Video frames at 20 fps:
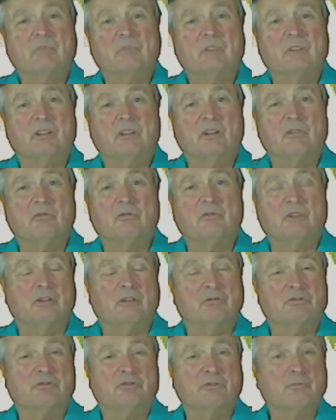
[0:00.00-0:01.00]

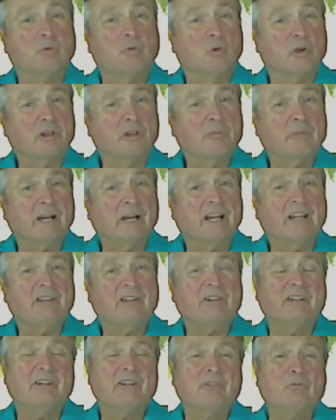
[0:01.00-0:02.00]
there was reported
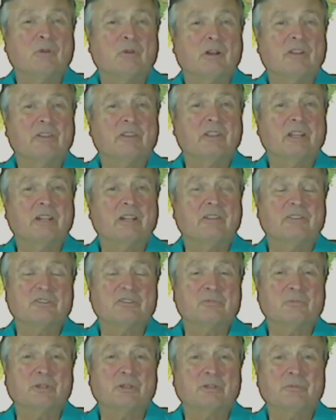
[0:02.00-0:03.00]
by one of the
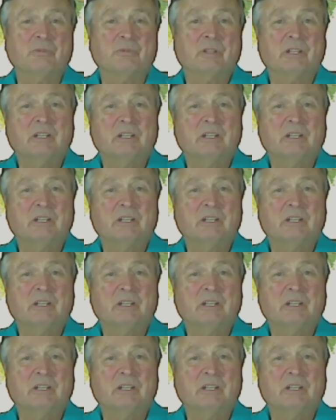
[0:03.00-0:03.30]
Englishmen